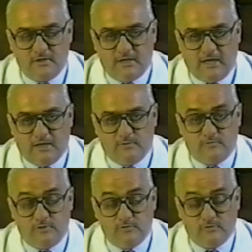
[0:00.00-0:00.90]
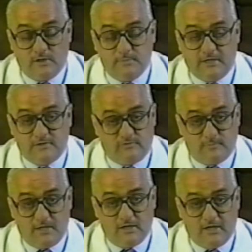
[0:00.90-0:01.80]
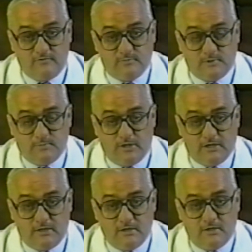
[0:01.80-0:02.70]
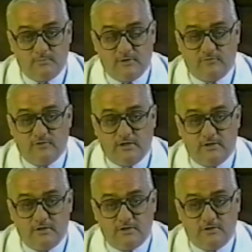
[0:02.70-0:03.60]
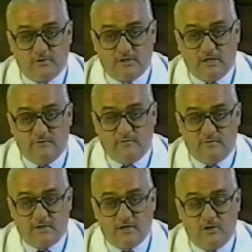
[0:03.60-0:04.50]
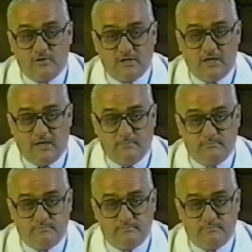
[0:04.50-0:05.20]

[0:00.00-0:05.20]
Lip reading: And if you eliminate the formaldehyde from your body, my friend, you're going to live a very long time.